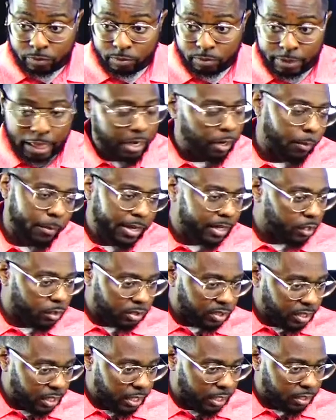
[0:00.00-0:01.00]
That don't make no
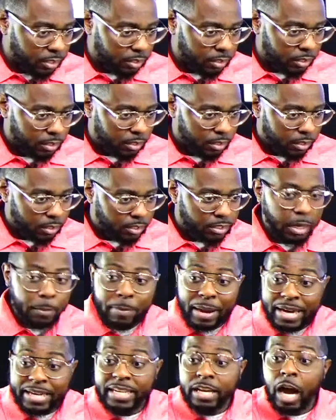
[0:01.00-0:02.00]
sense.
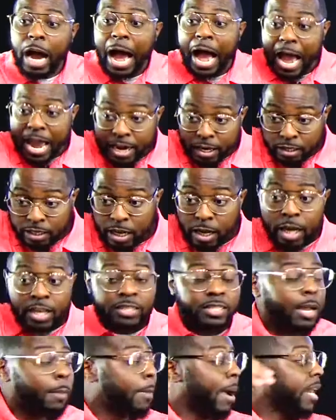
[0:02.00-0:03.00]
Somebody hired,
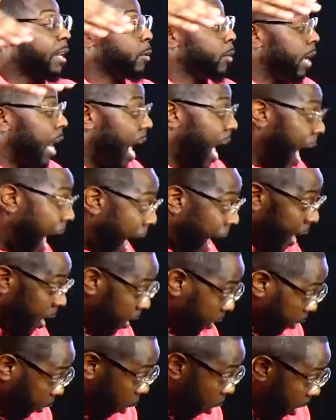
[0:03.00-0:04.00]
somebody with a
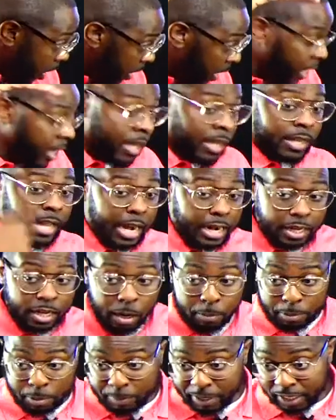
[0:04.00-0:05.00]
higher authority got to
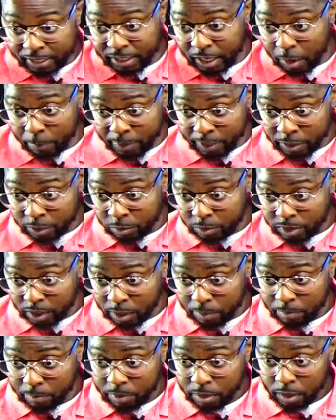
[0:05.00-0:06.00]
come to me and tell me to do
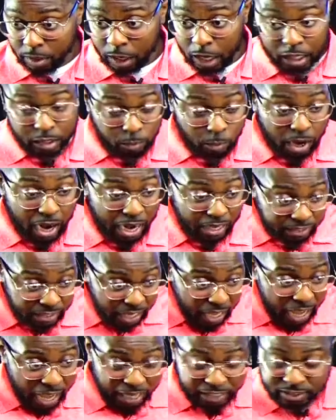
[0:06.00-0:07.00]
something. Otherwise,
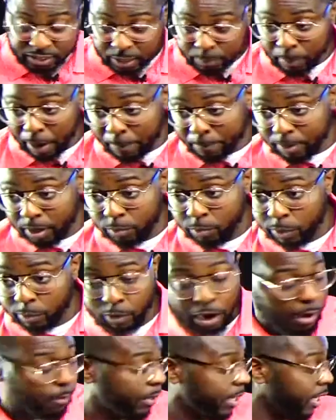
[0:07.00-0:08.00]
I sit my butt
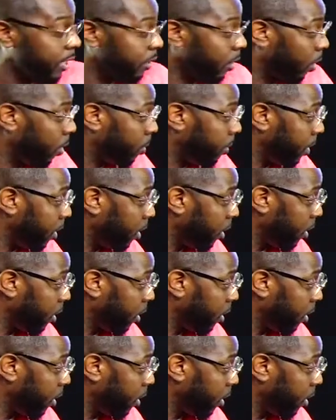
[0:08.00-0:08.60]
right where they told me.